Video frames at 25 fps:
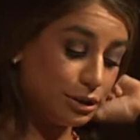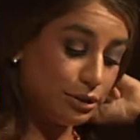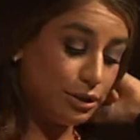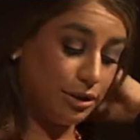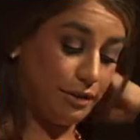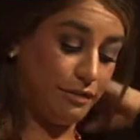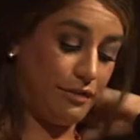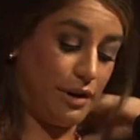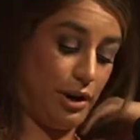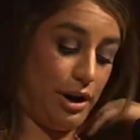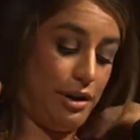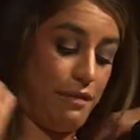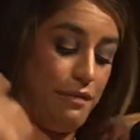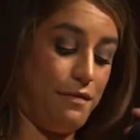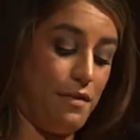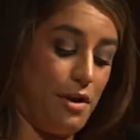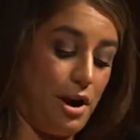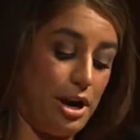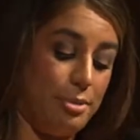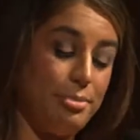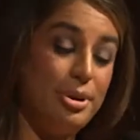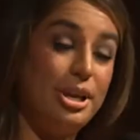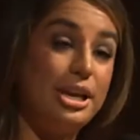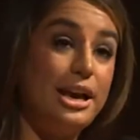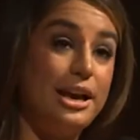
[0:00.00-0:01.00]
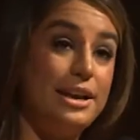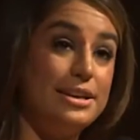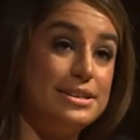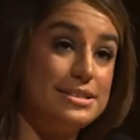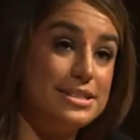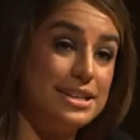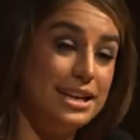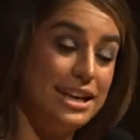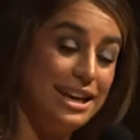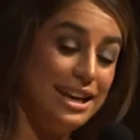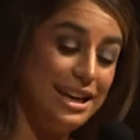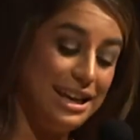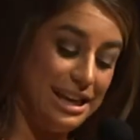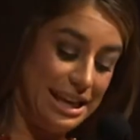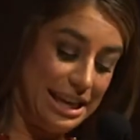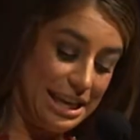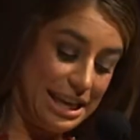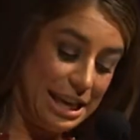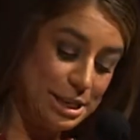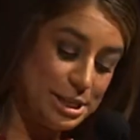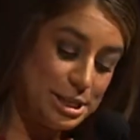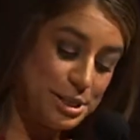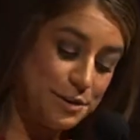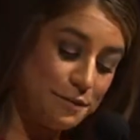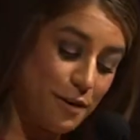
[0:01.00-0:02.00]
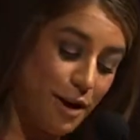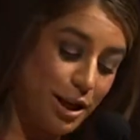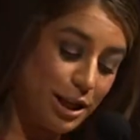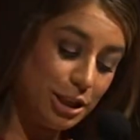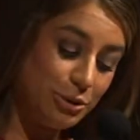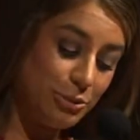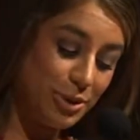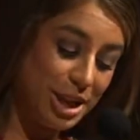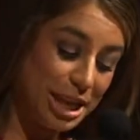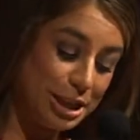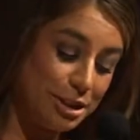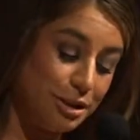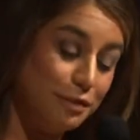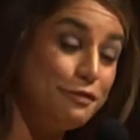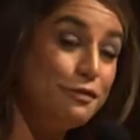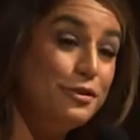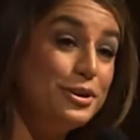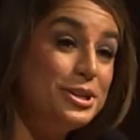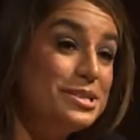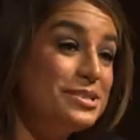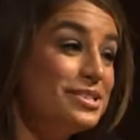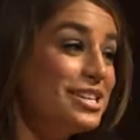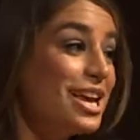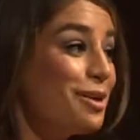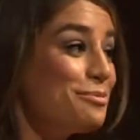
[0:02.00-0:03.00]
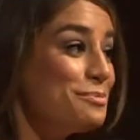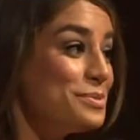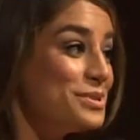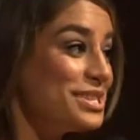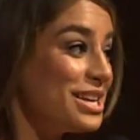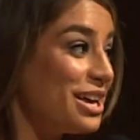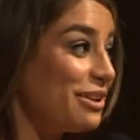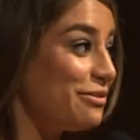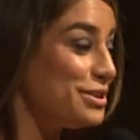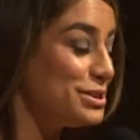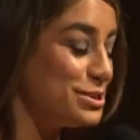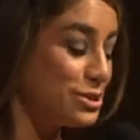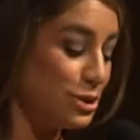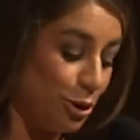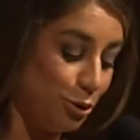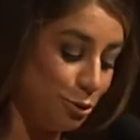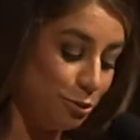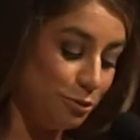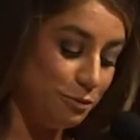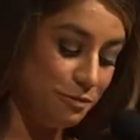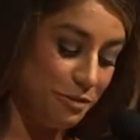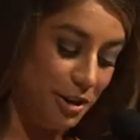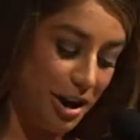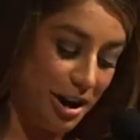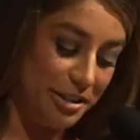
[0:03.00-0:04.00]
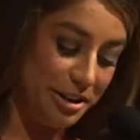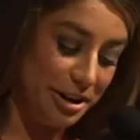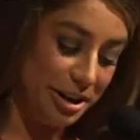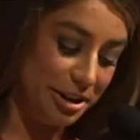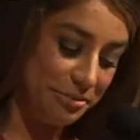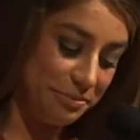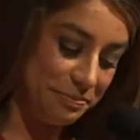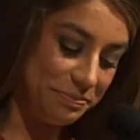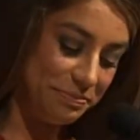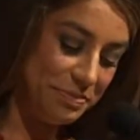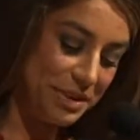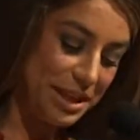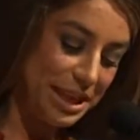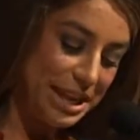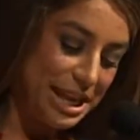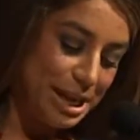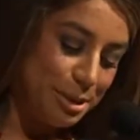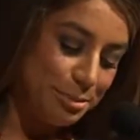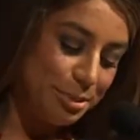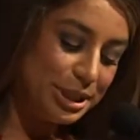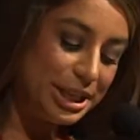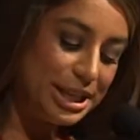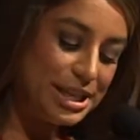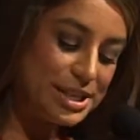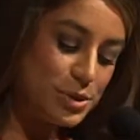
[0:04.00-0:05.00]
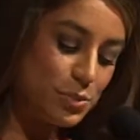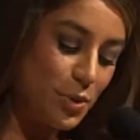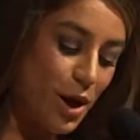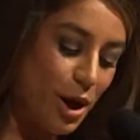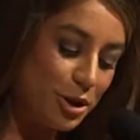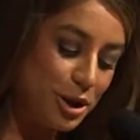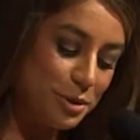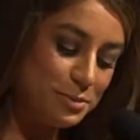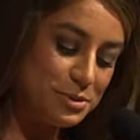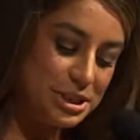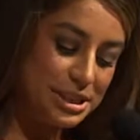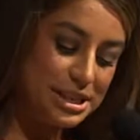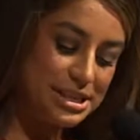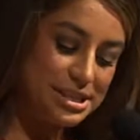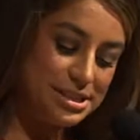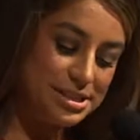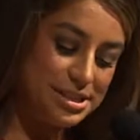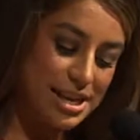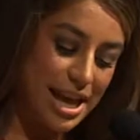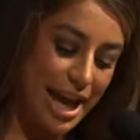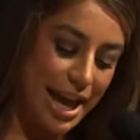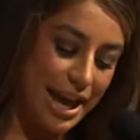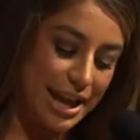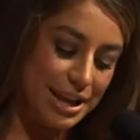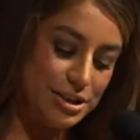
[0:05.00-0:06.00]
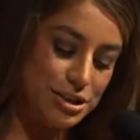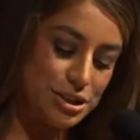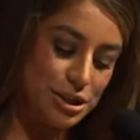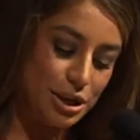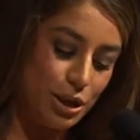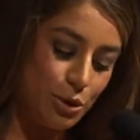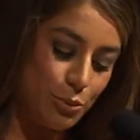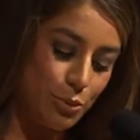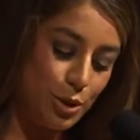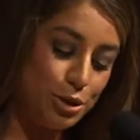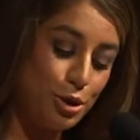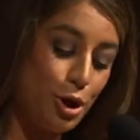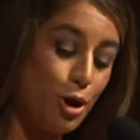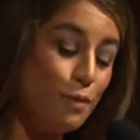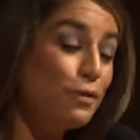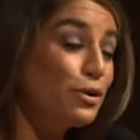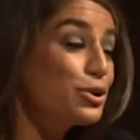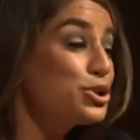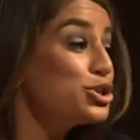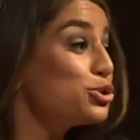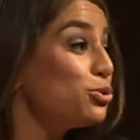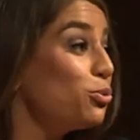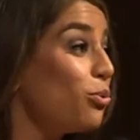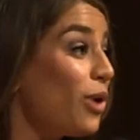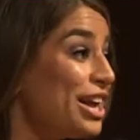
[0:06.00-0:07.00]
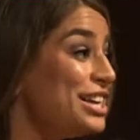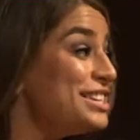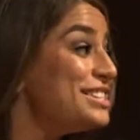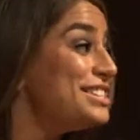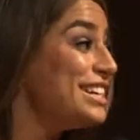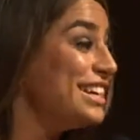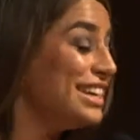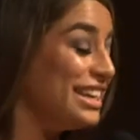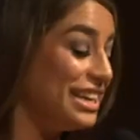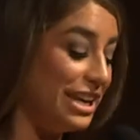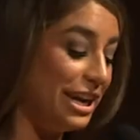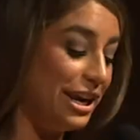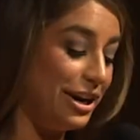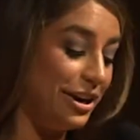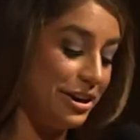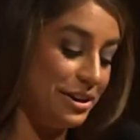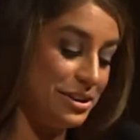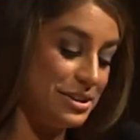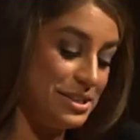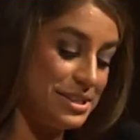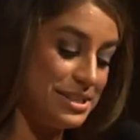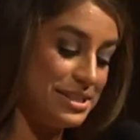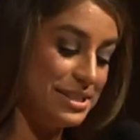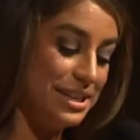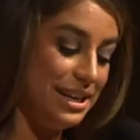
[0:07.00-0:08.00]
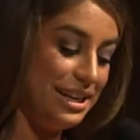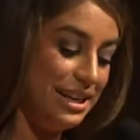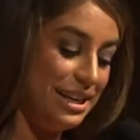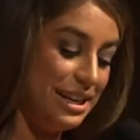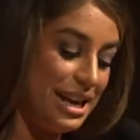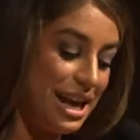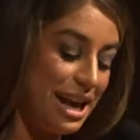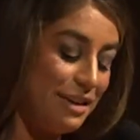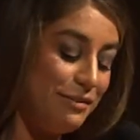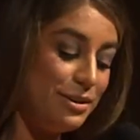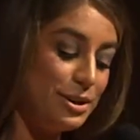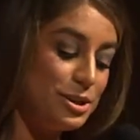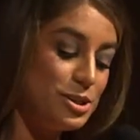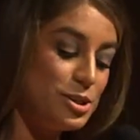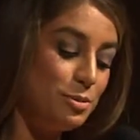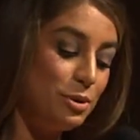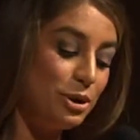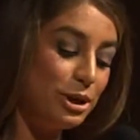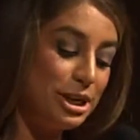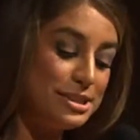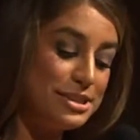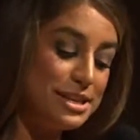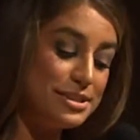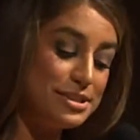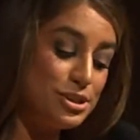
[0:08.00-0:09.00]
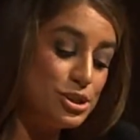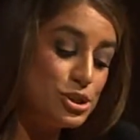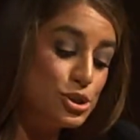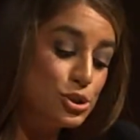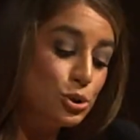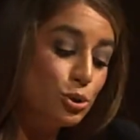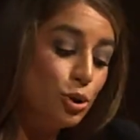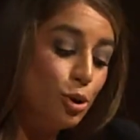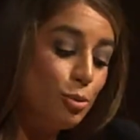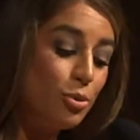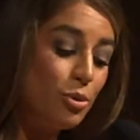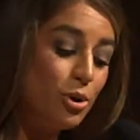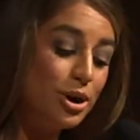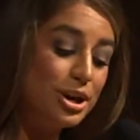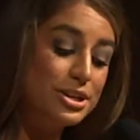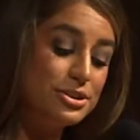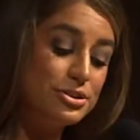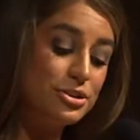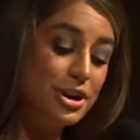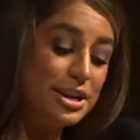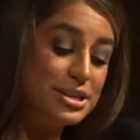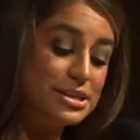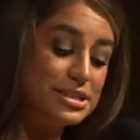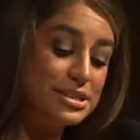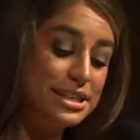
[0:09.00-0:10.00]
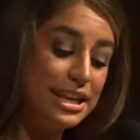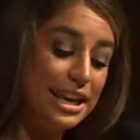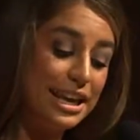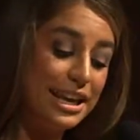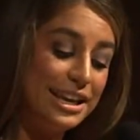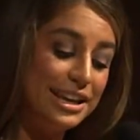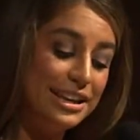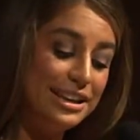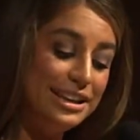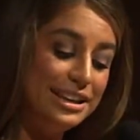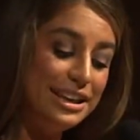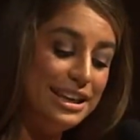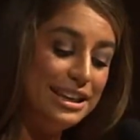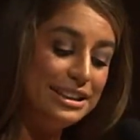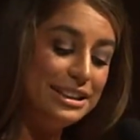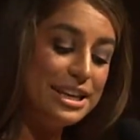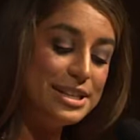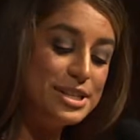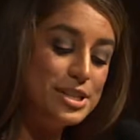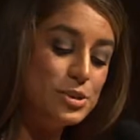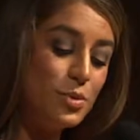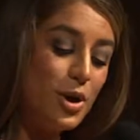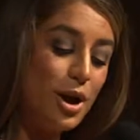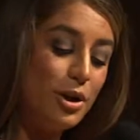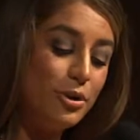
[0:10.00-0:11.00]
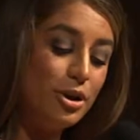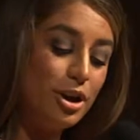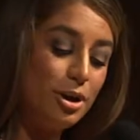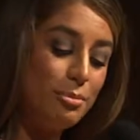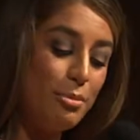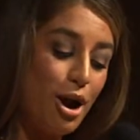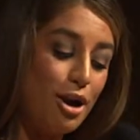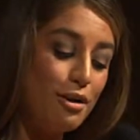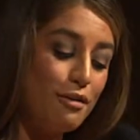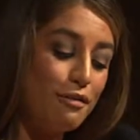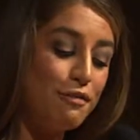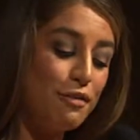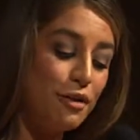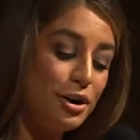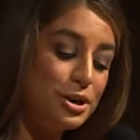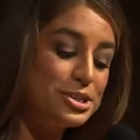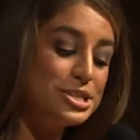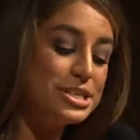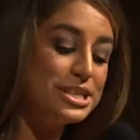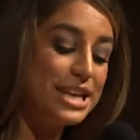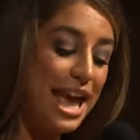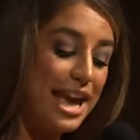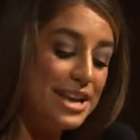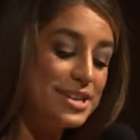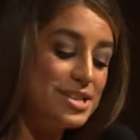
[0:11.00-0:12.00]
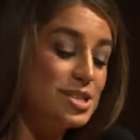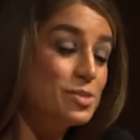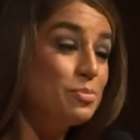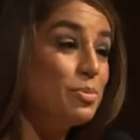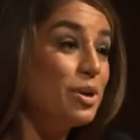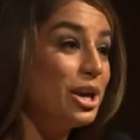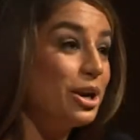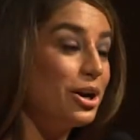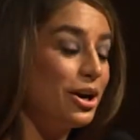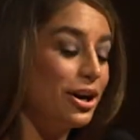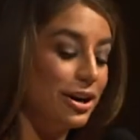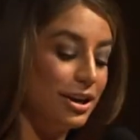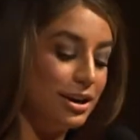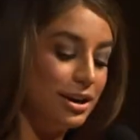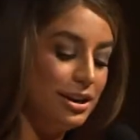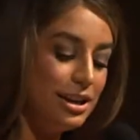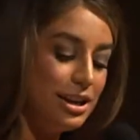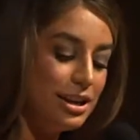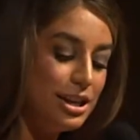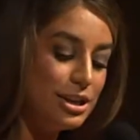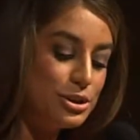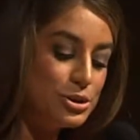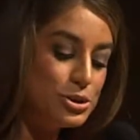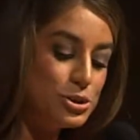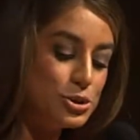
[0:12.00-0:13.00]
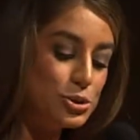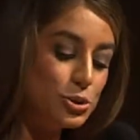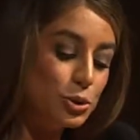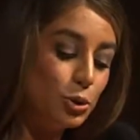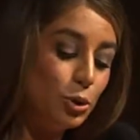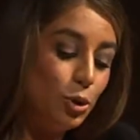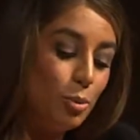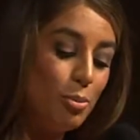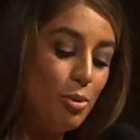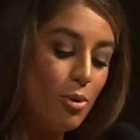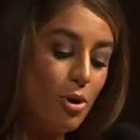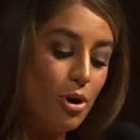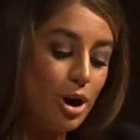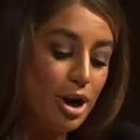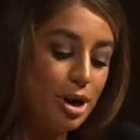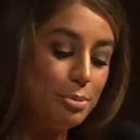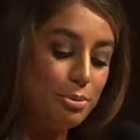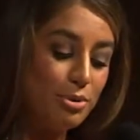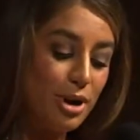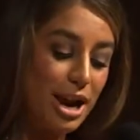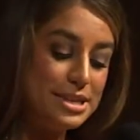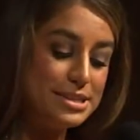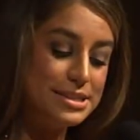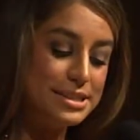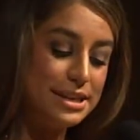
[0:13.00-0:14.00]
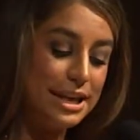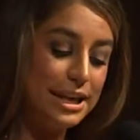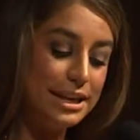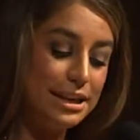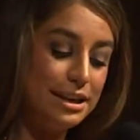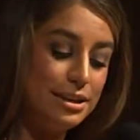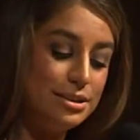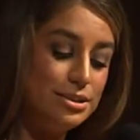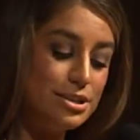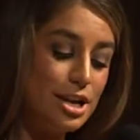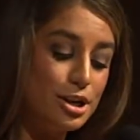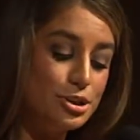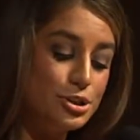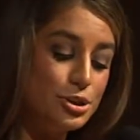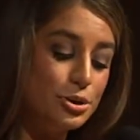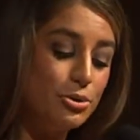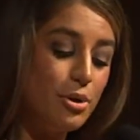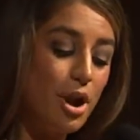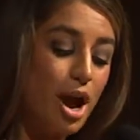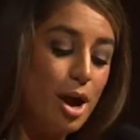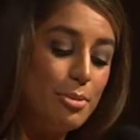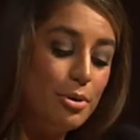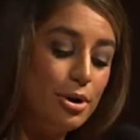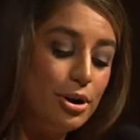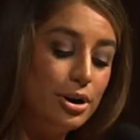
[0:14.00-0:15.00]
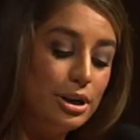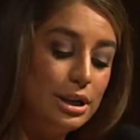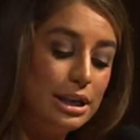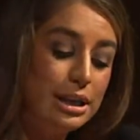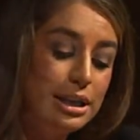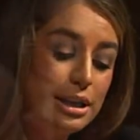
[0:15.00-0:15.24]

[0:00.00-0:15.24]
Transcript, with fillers: look very far because he is following in the footsteps of his own father. Please welcome to the stage, with over 20 years of experience as a school board trustee, let's welcome our first guest speaker, school board president, Dr. Robert